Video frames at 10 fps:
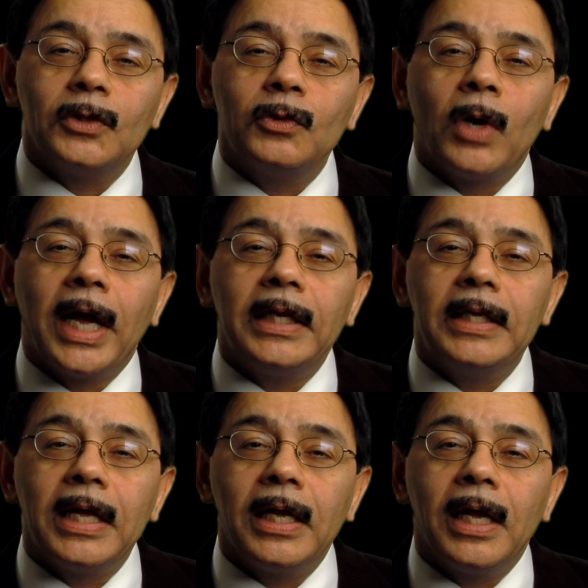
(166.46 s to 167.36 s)
Do I
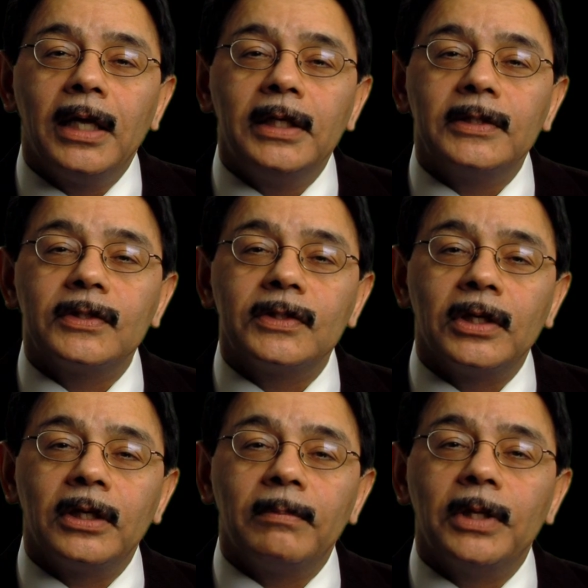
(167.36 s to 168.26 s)
dare
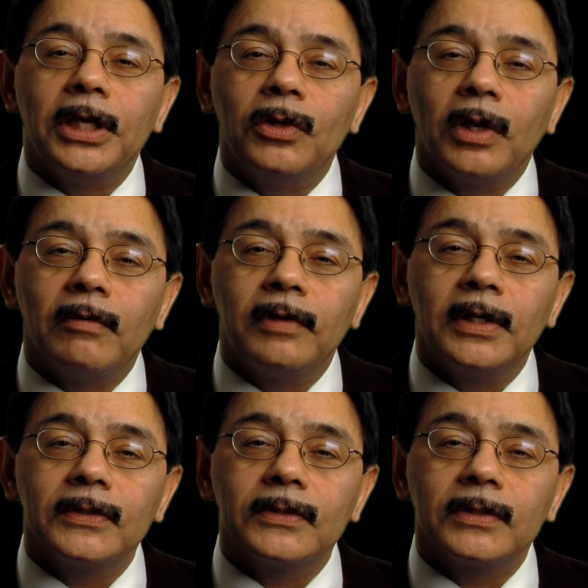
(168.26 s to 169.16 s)
disturb the
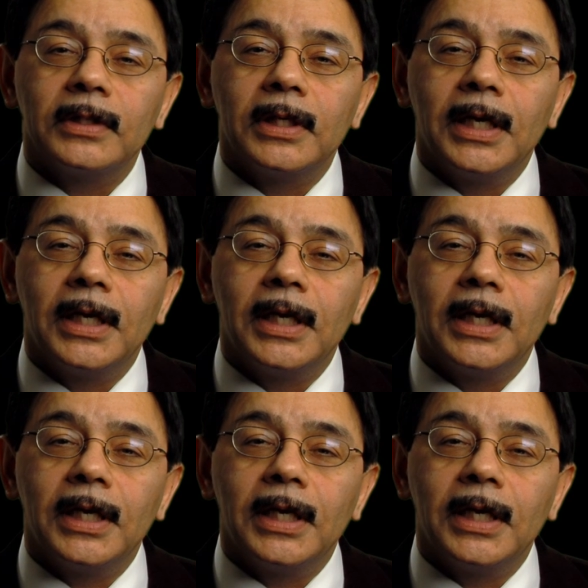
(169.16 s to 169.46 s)
universe?